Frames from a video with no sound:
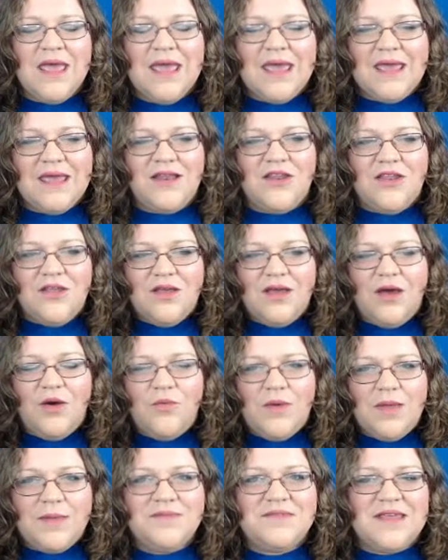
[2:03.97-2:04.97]
And a
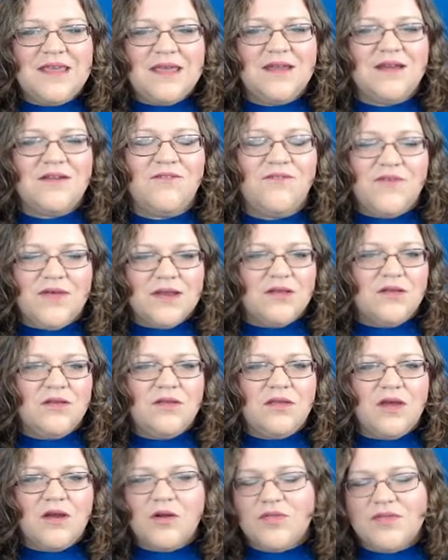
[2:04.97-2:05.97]
website and a
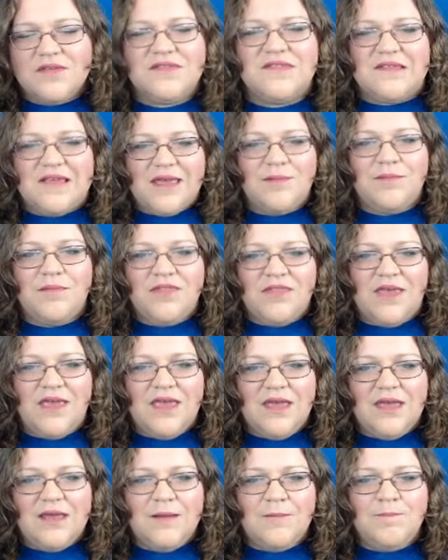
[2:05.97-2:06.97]
funnel are the same
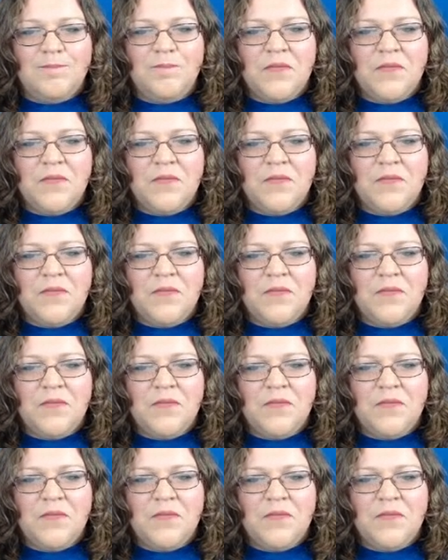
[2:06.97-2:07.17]
thing,